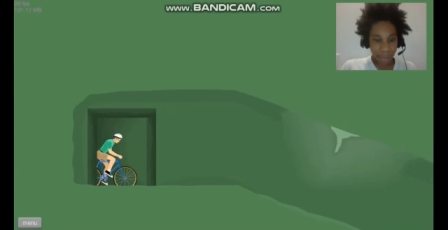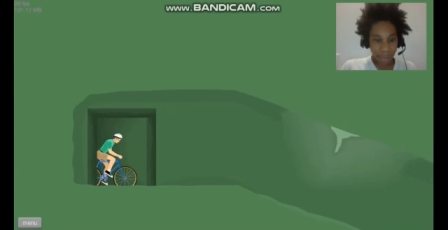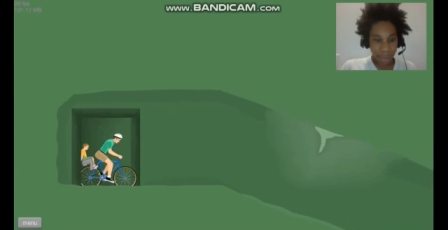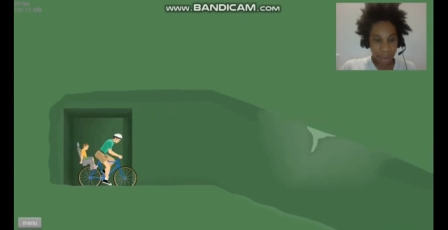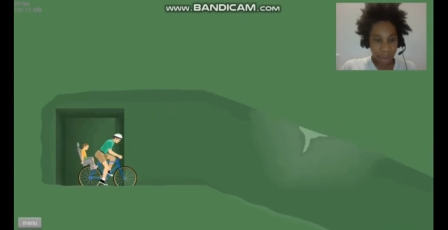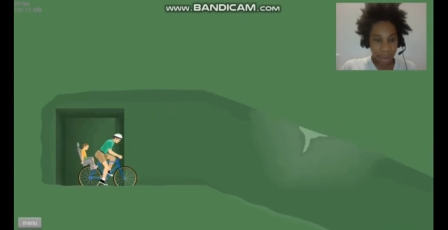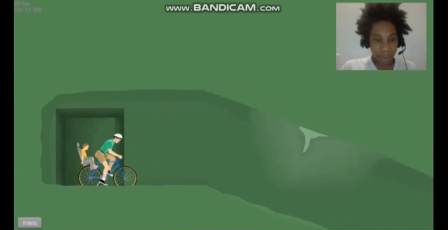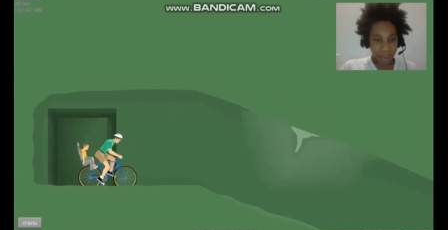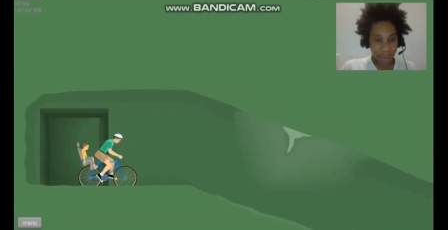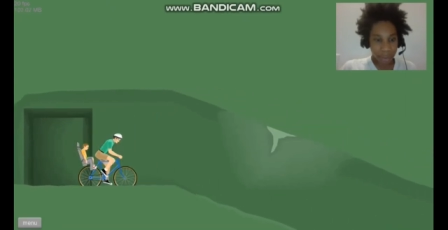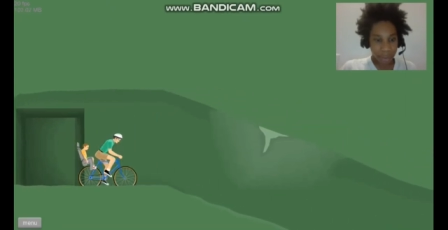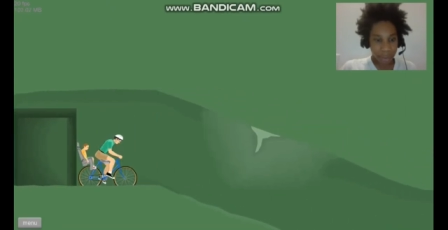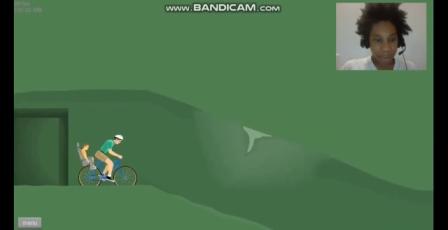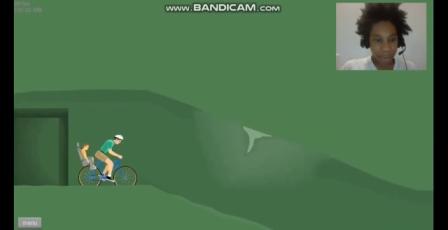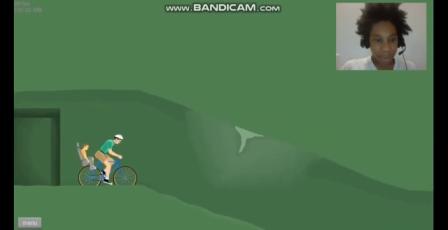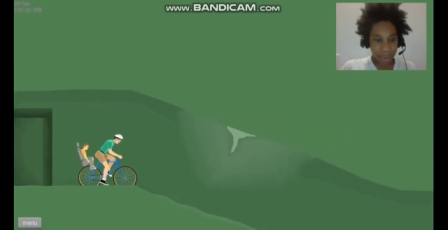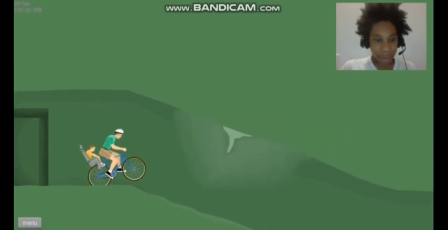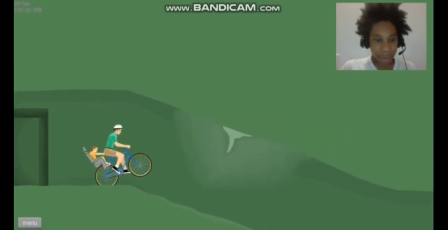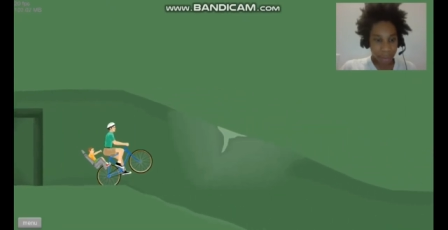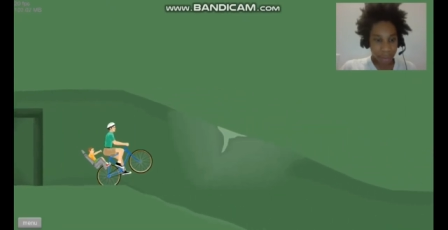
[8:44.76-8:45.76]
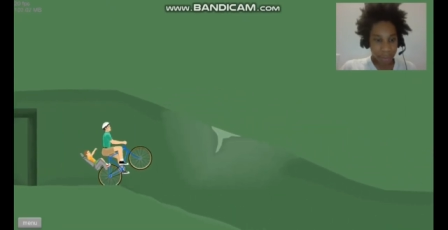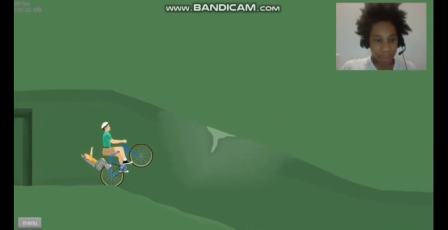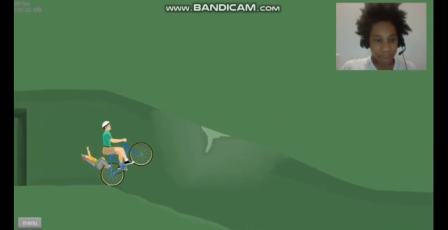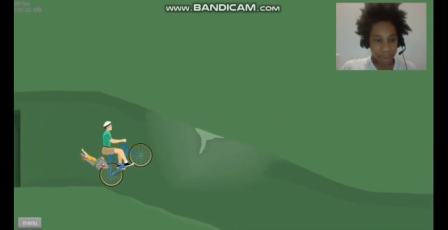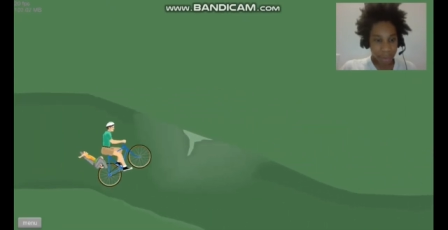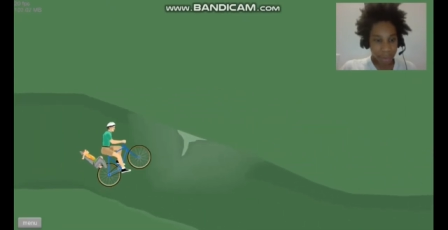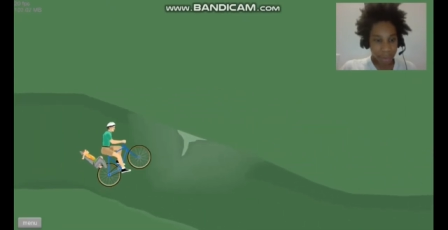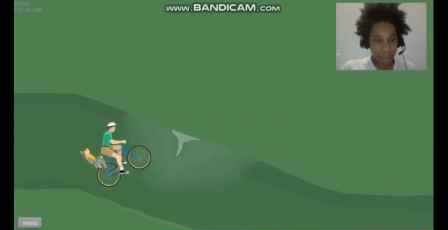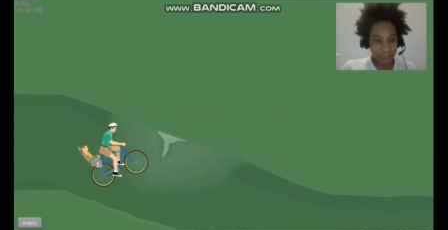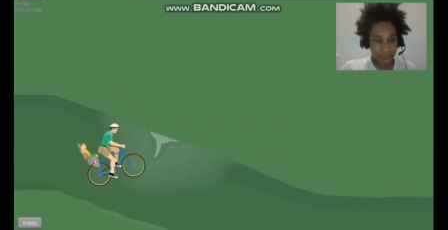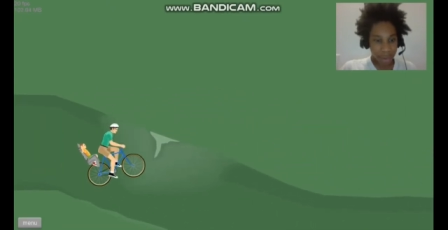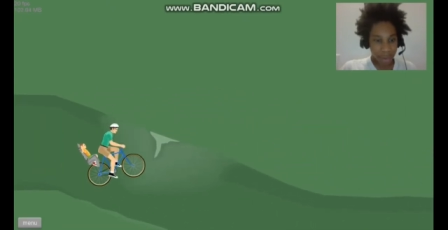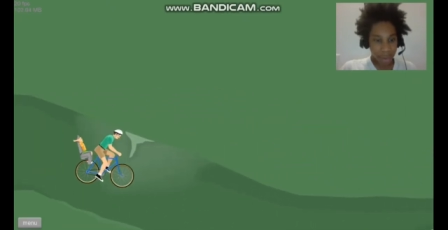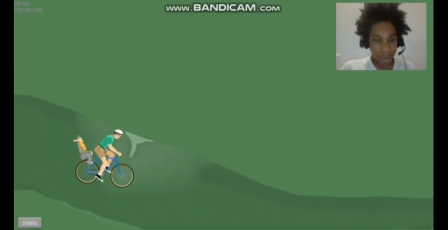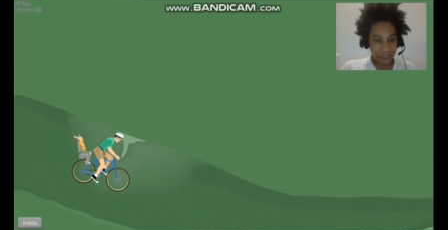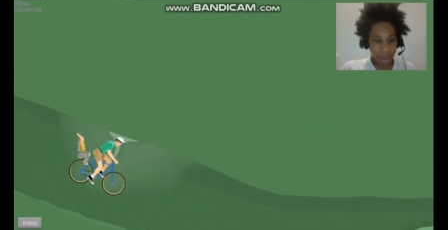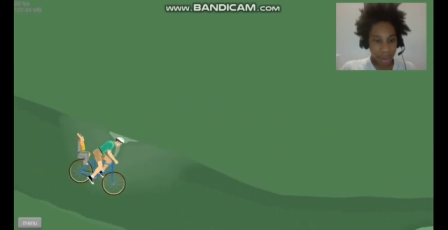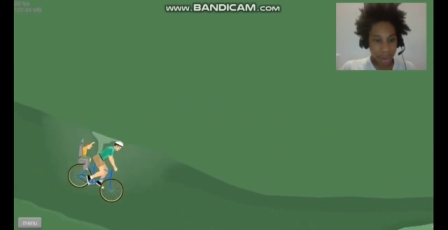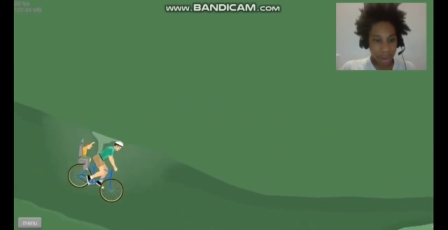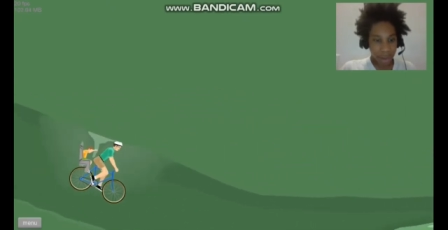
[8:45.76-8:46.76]
Here we, here we
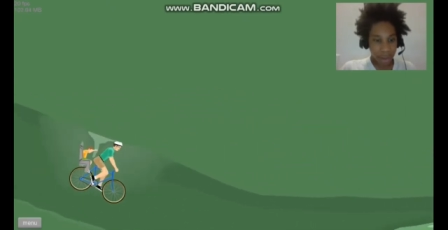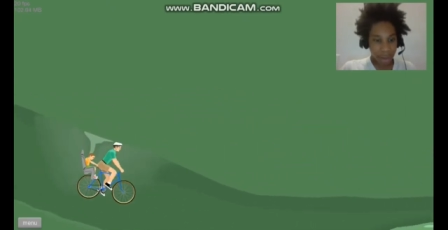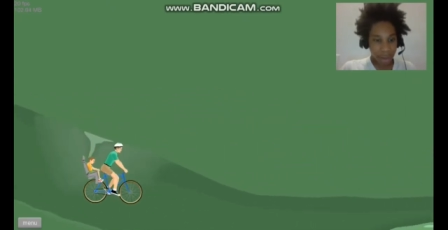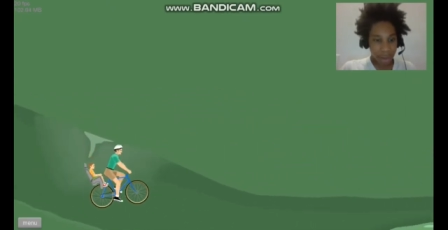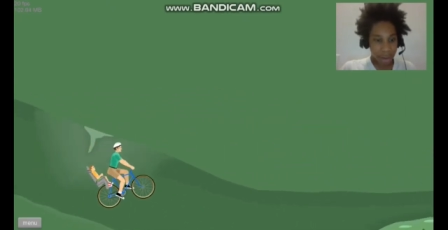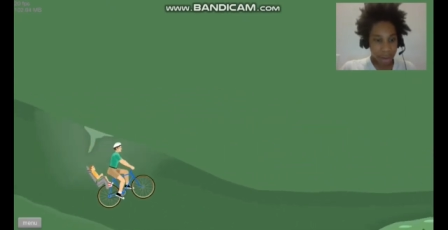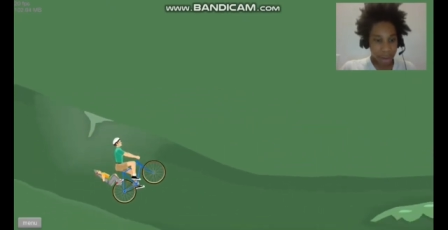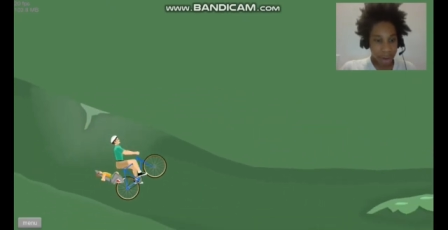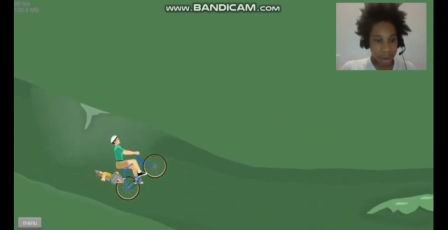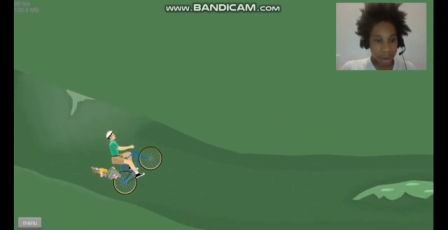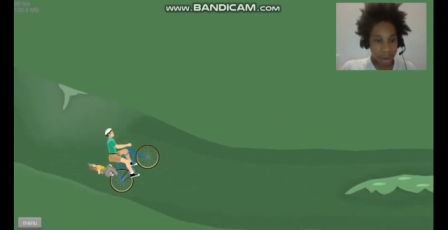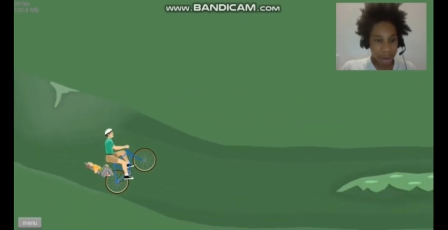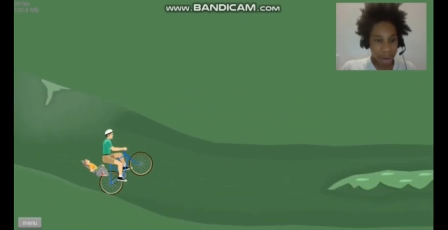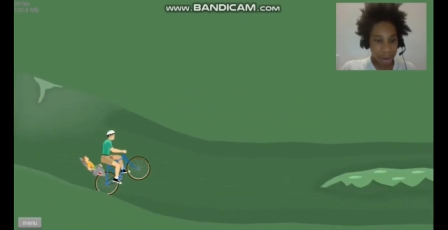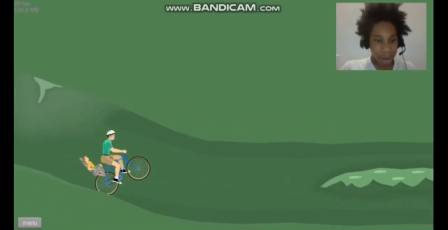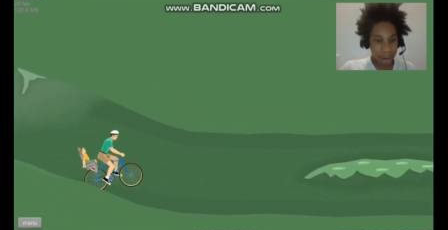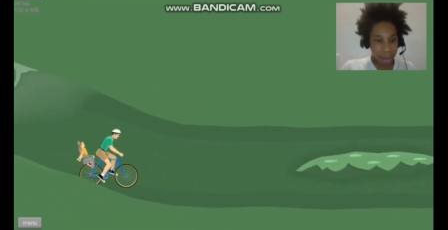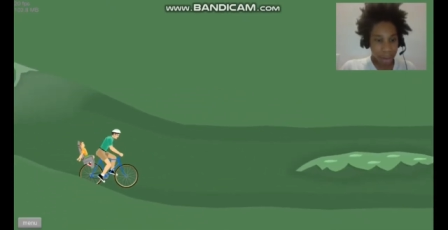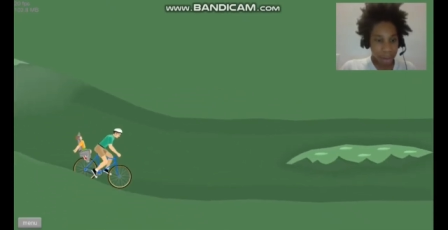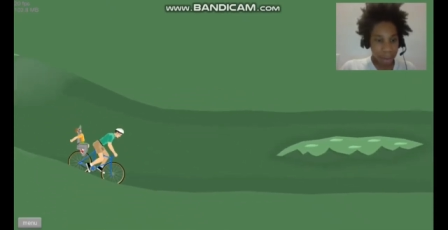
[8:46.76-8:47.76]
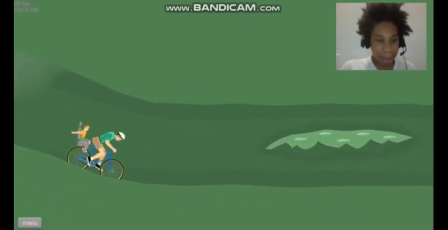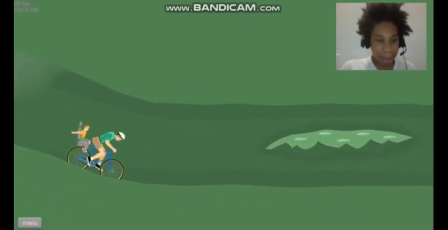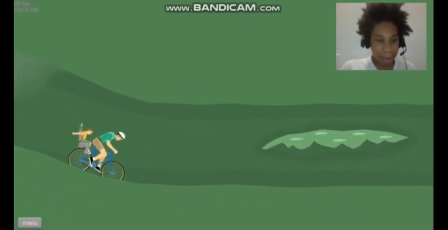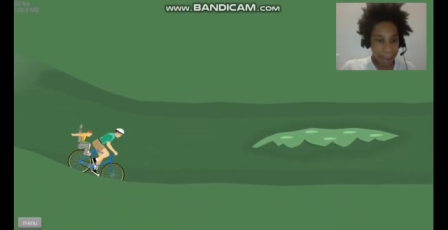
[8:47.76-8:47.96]
go.